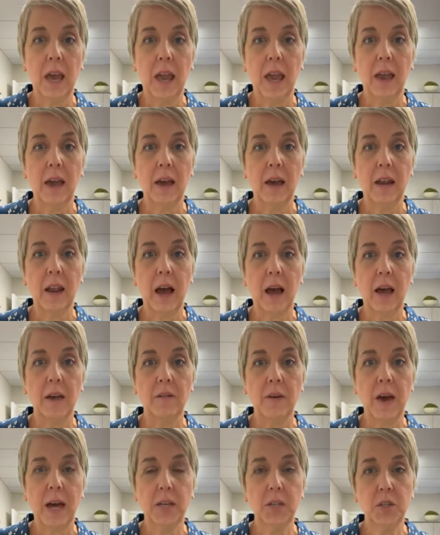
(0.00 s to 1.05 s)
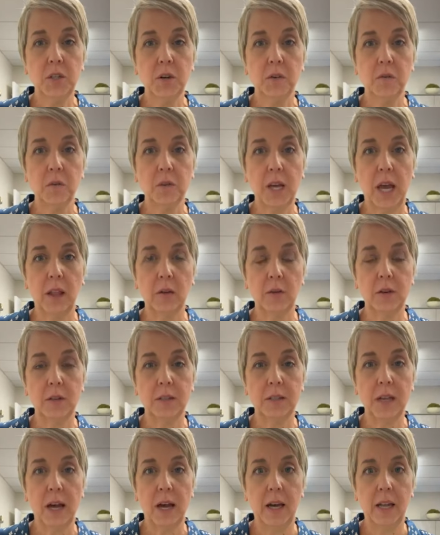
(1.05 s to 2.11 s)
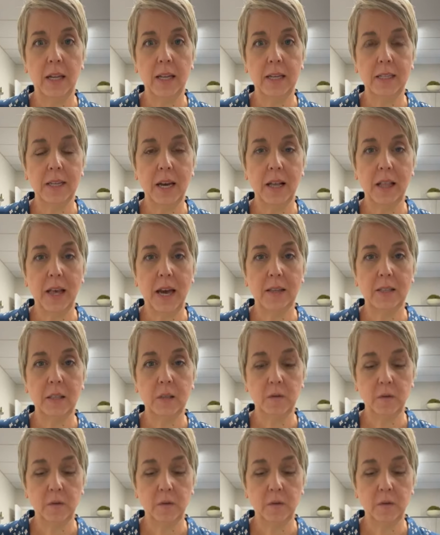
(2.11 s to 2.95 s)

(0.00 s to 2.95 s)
And I have had Jennifer Taylor Design in Tallahassee,